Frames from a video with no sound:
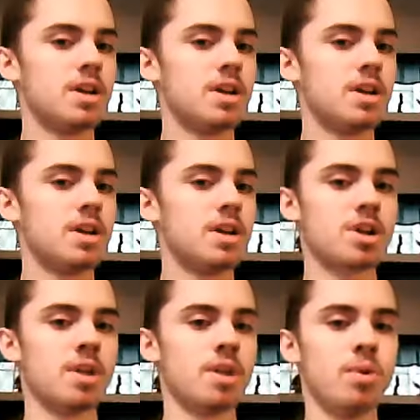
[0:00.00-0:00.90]
these
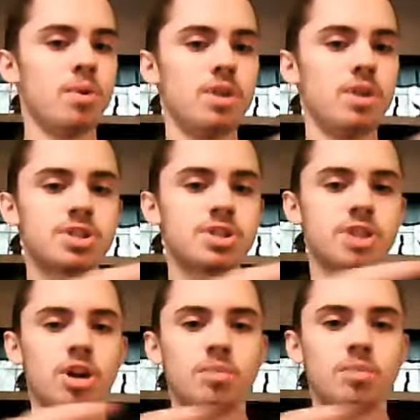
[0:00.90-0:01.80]
buoys that
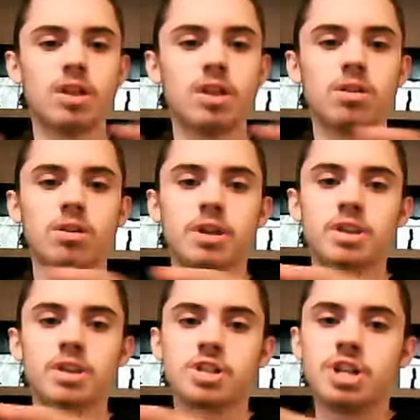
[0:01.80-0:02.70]
are moving along like
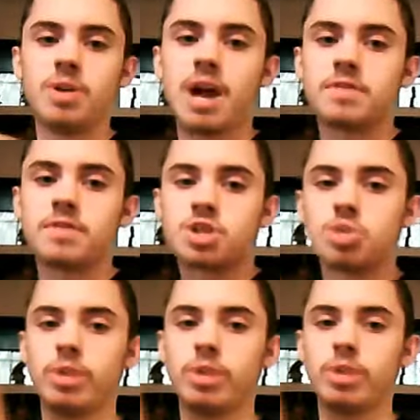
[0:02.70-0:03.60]
this, and you have to
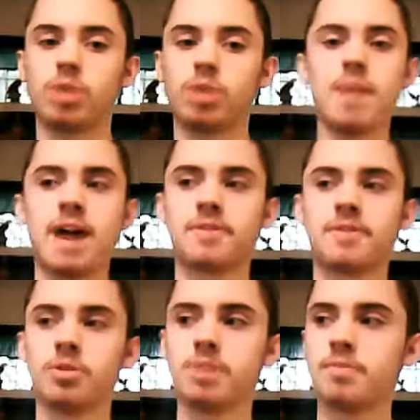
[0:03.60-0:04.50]
swing a rope
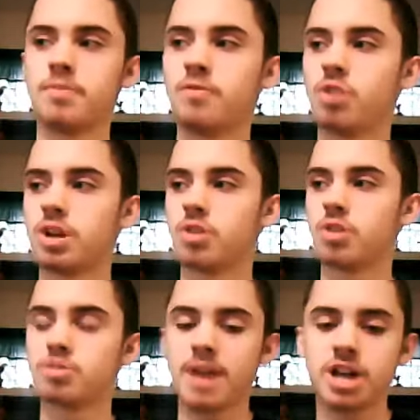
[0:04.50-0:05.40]
after it before it goes
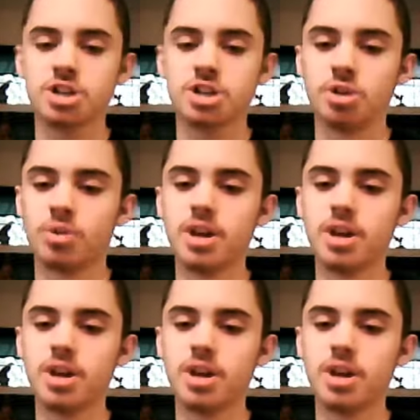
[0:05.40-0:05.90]
past you.